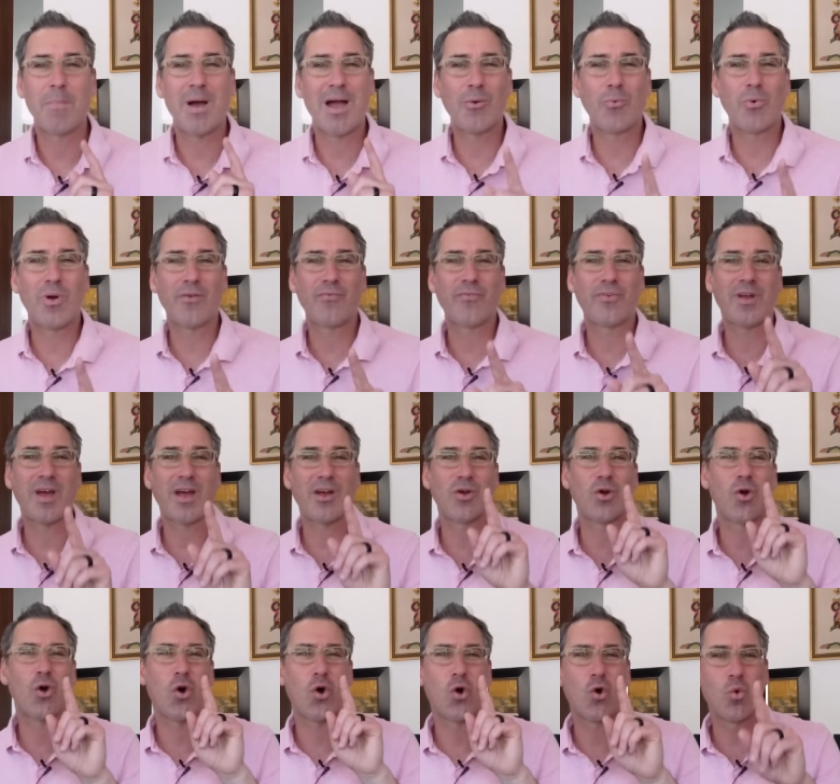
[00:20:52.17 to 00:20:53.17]
My wife and I
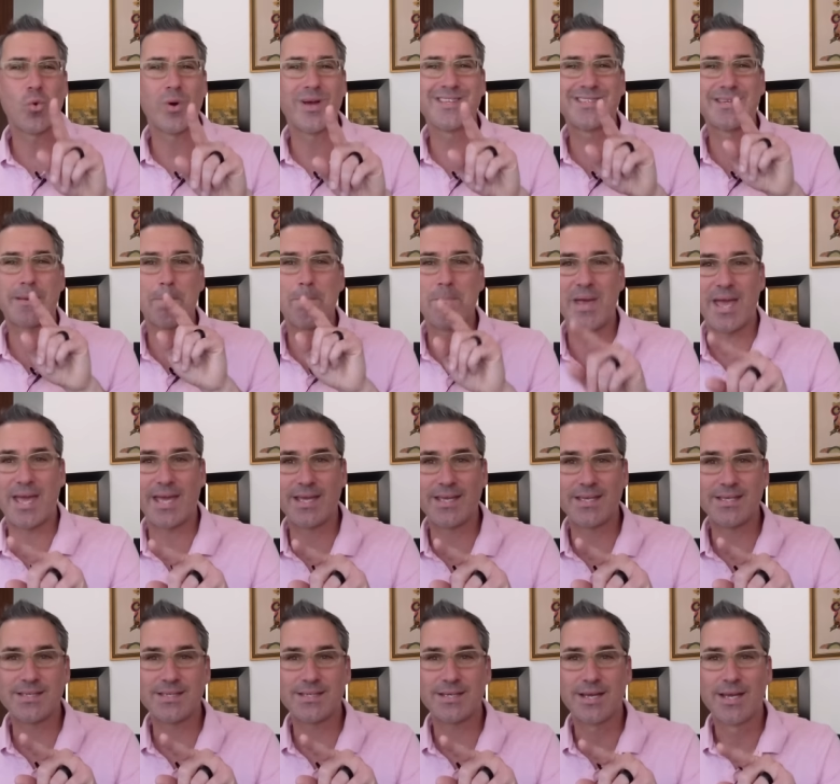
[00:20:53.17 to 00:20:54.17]
are always
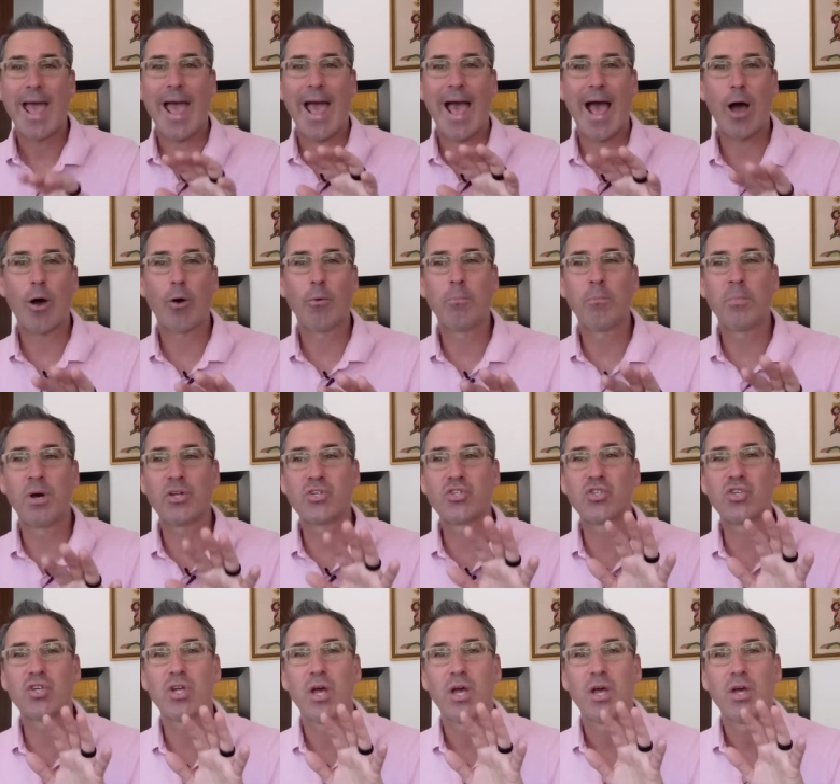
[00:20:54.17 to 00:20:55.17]
amazed how
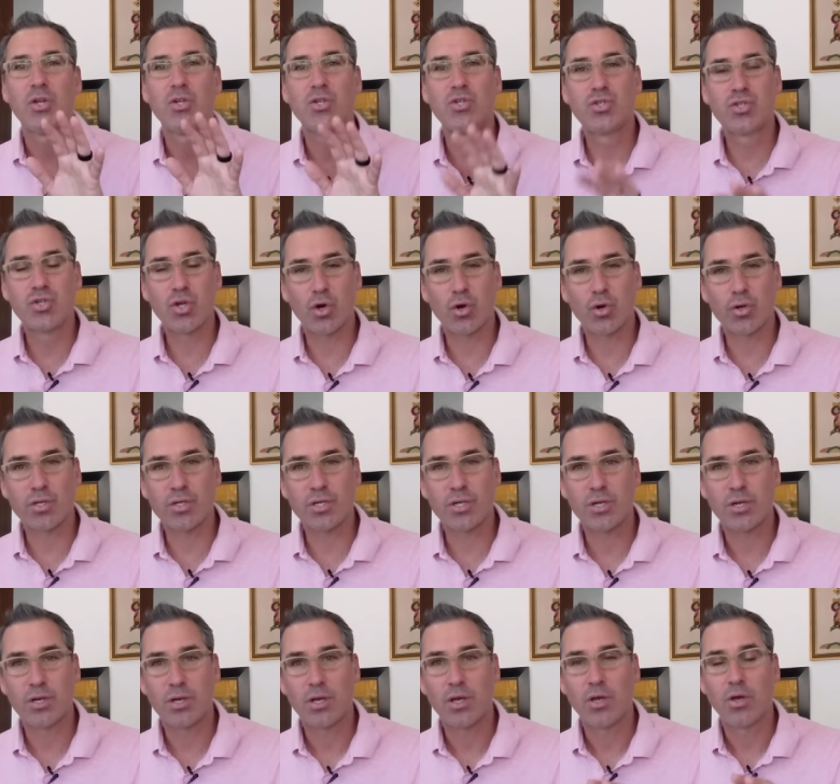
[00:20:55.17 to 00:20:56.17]
much dirt
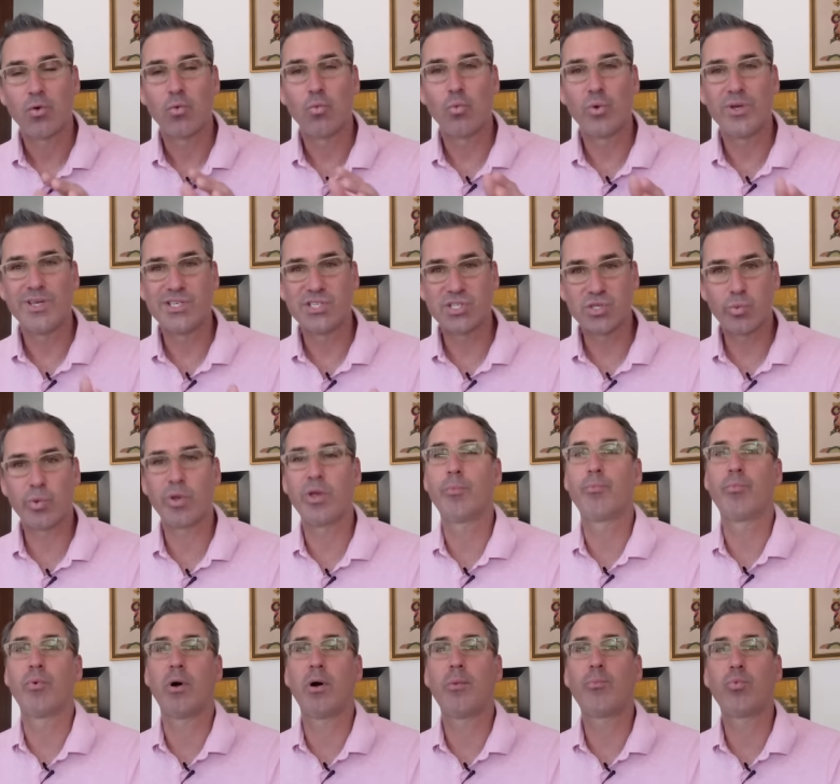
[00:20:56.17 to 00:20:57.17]
we
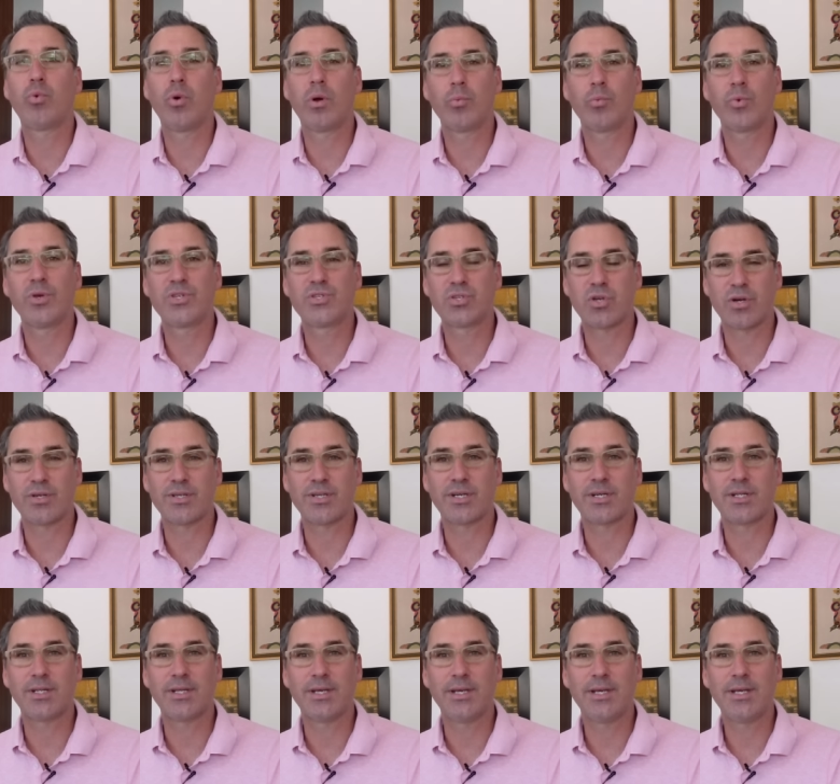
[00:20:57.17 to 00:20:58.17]
sweep up when we start to
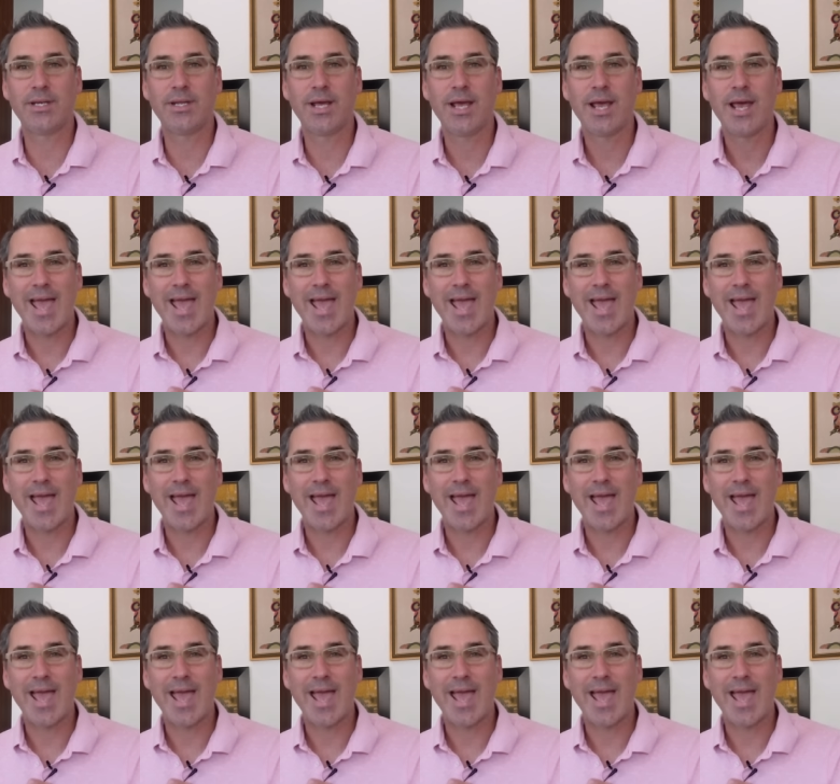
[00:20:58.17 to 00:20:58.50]
clean.